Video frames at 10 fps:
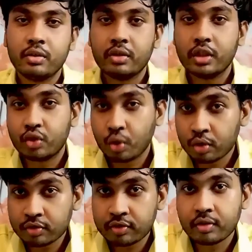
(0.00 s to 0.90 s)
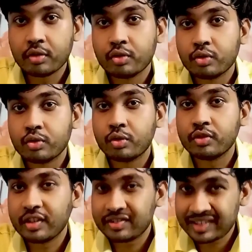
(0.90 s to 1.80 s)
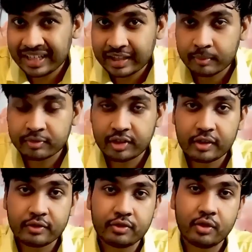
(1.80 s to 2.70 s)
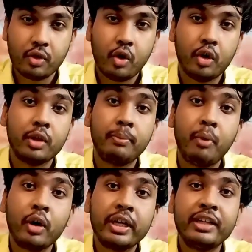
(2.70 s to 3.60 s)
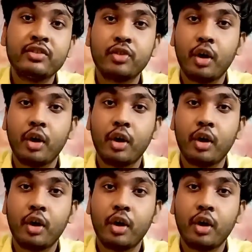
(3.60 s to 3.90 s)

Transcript: they chose to sustain themselves on the bodies